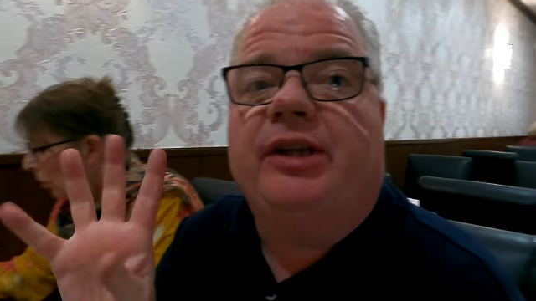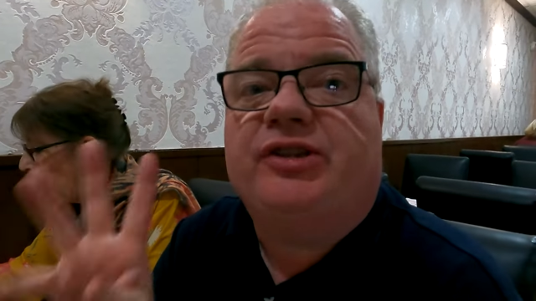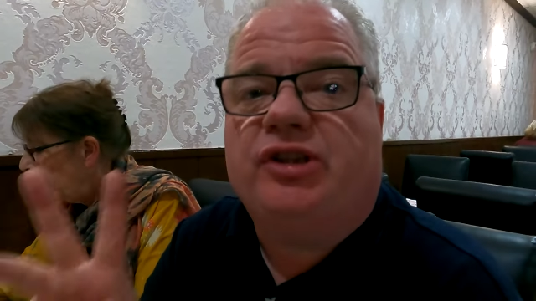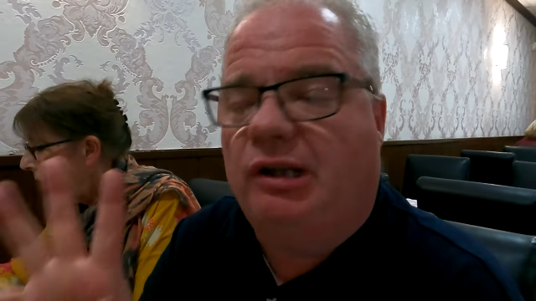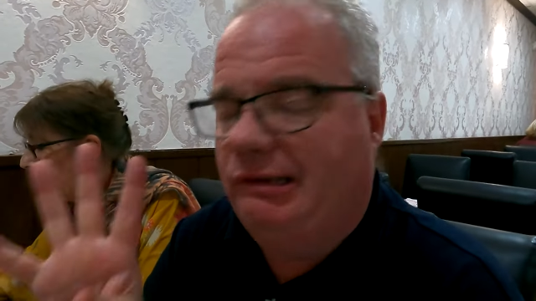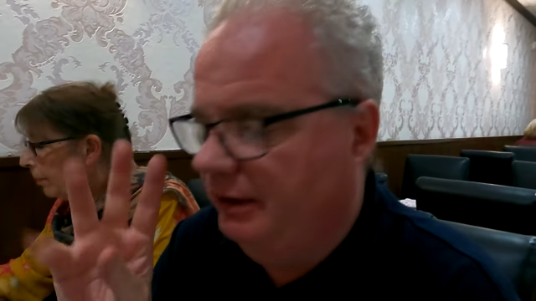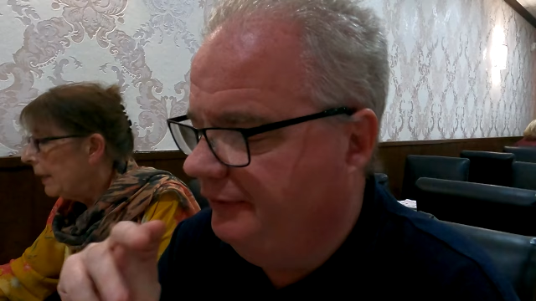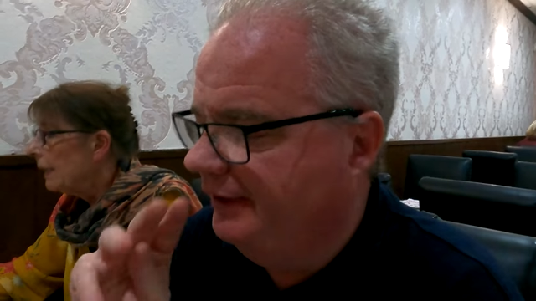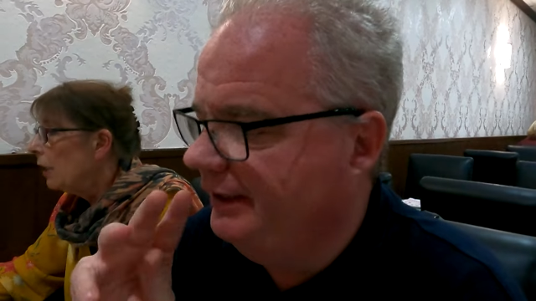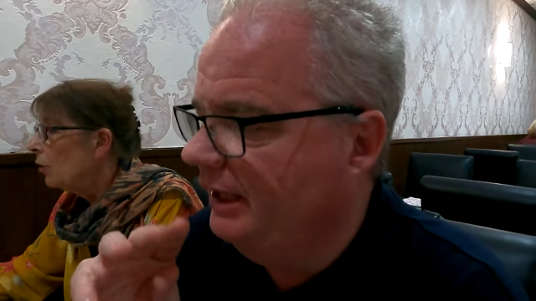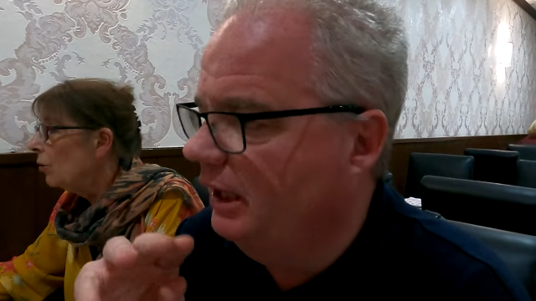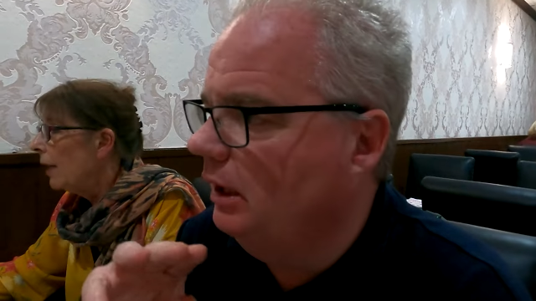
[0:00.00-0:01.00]
Speaker 1: the star of
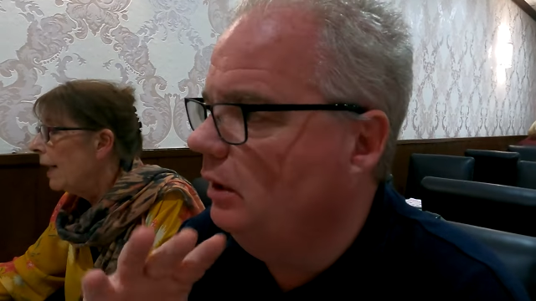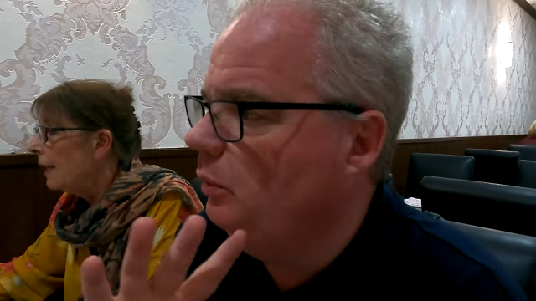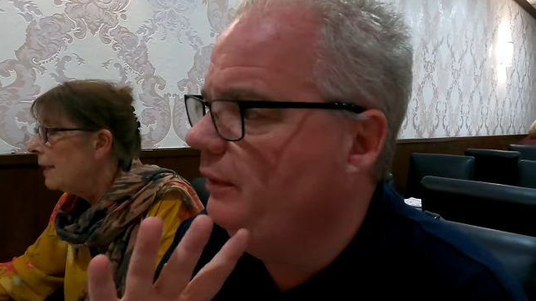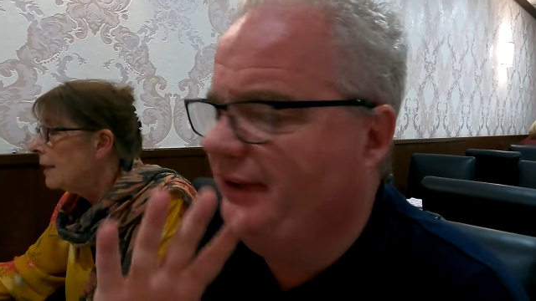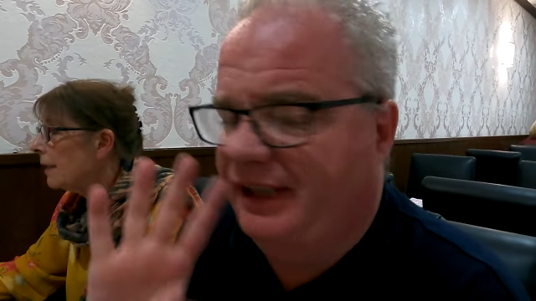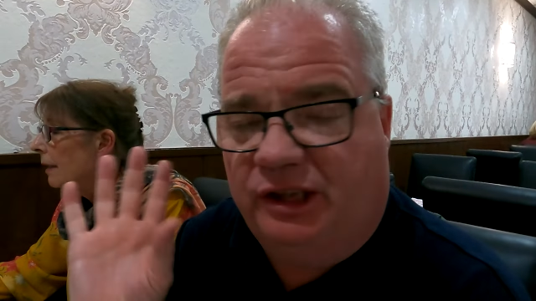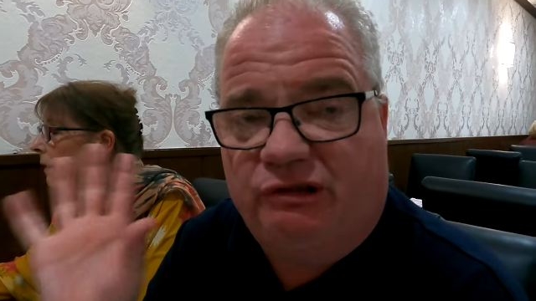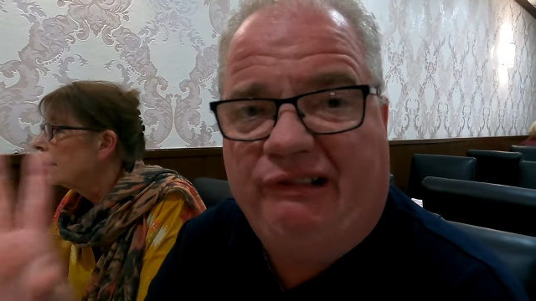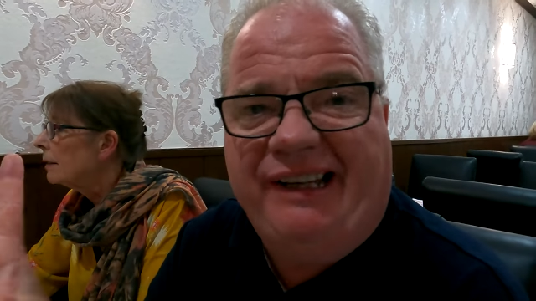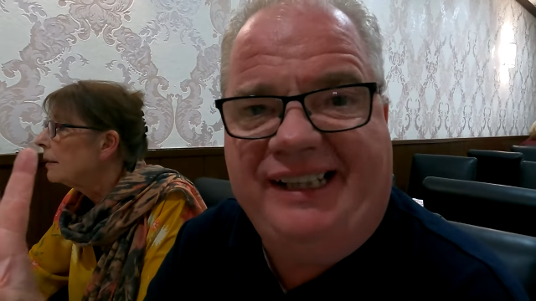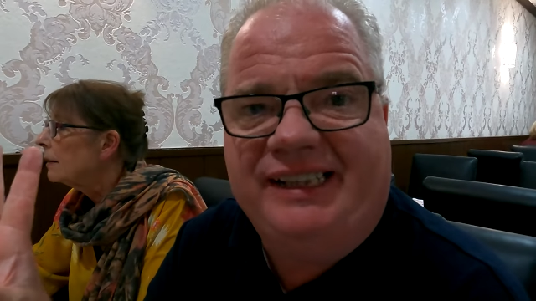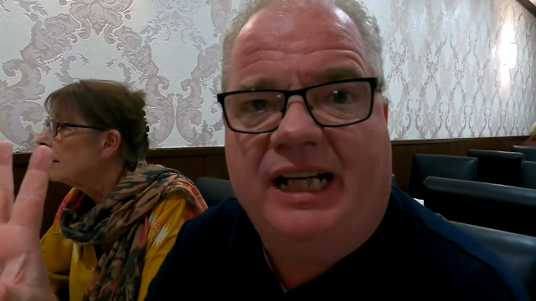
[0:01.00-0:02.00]
India. we've had a
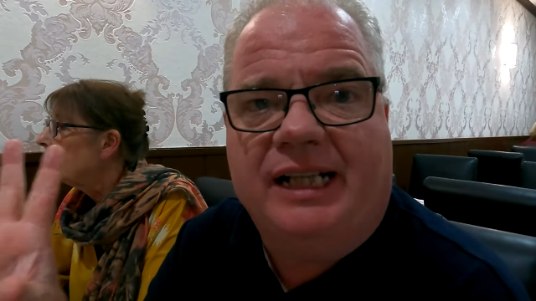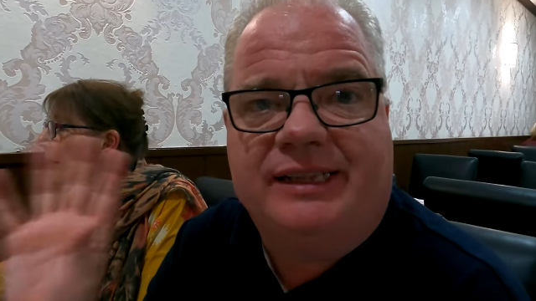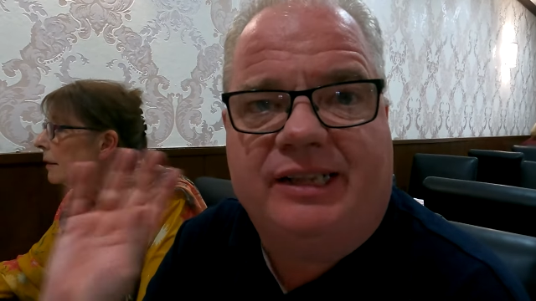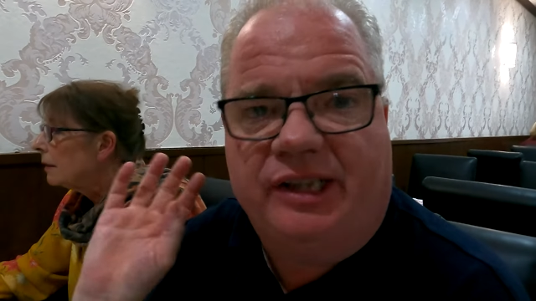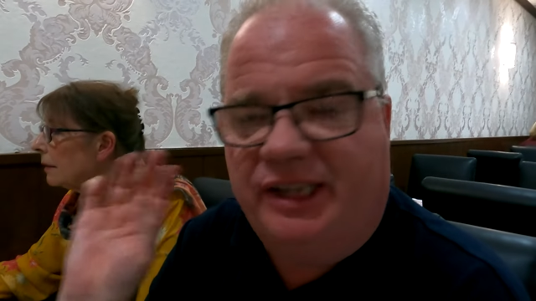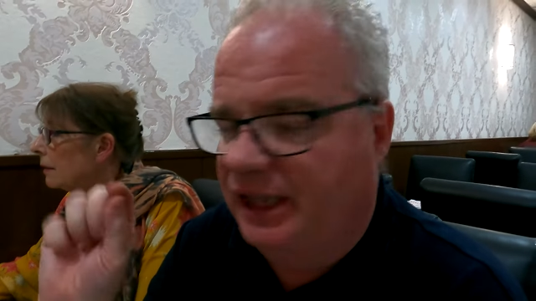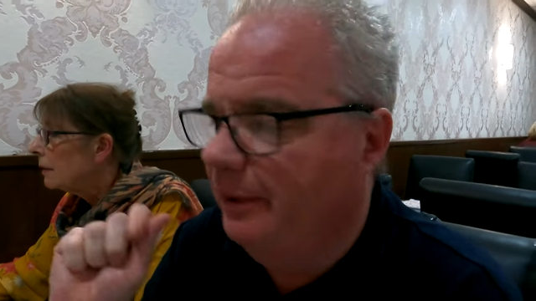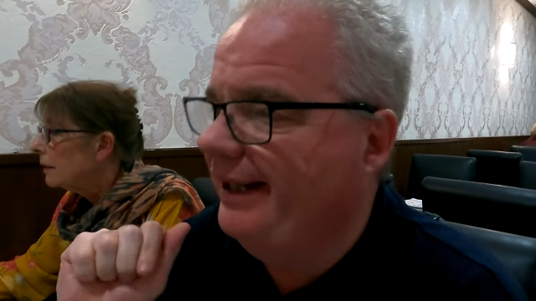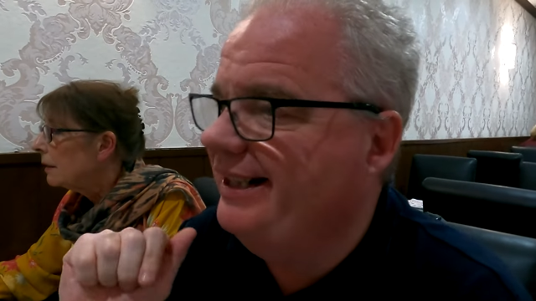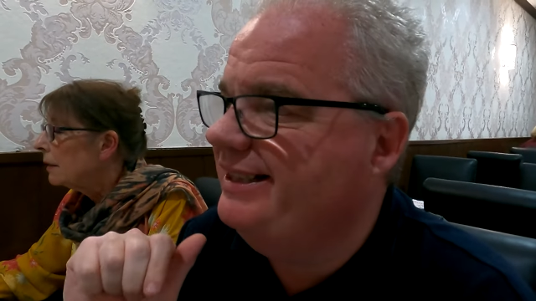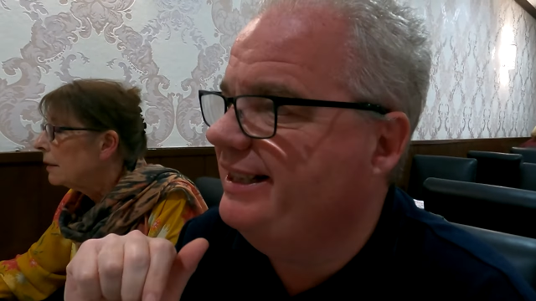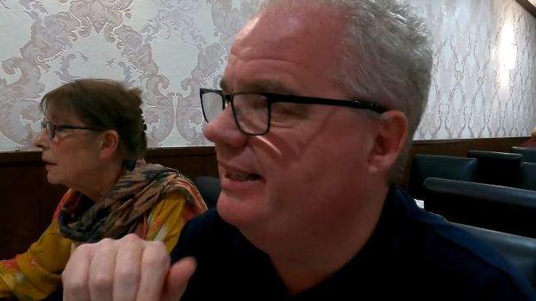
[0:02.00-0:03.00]
great night at the
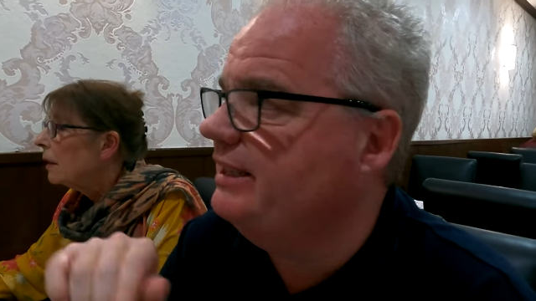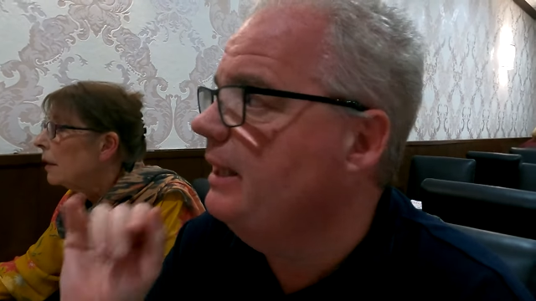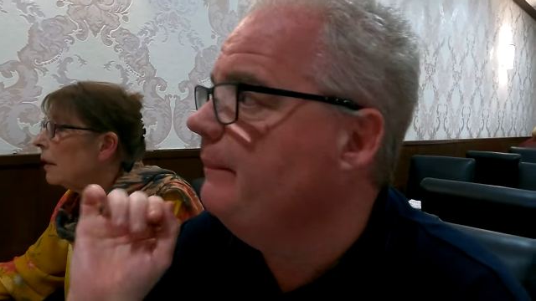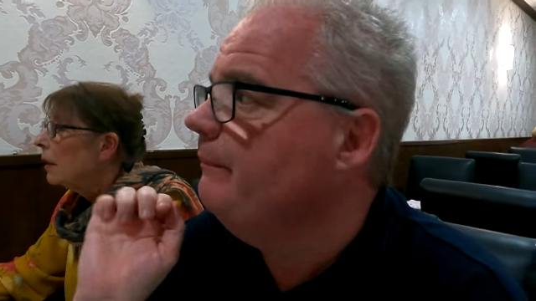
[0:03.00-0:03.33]
Oasis.